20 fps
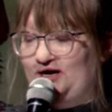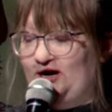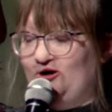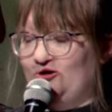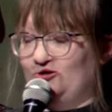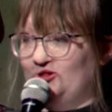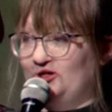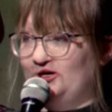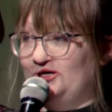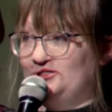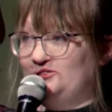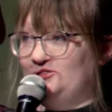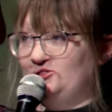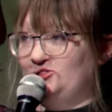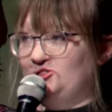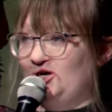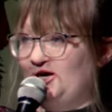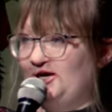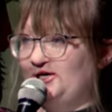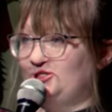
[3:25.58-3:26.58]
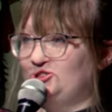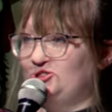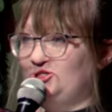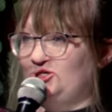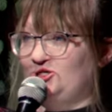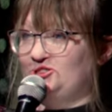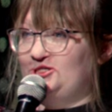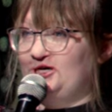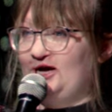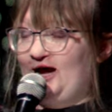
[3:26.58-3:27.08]
I would like to change
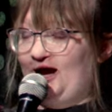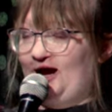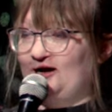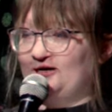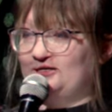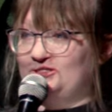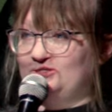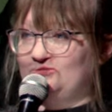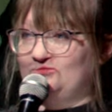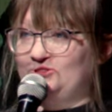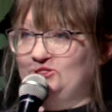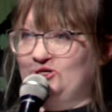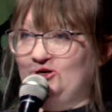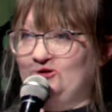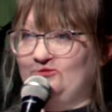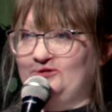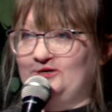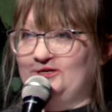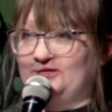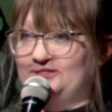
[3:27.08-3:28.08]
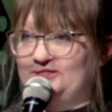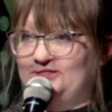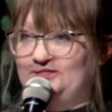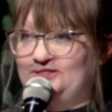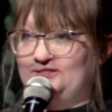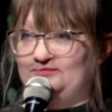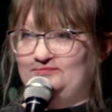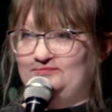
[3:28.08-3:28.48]
it to acts of service. You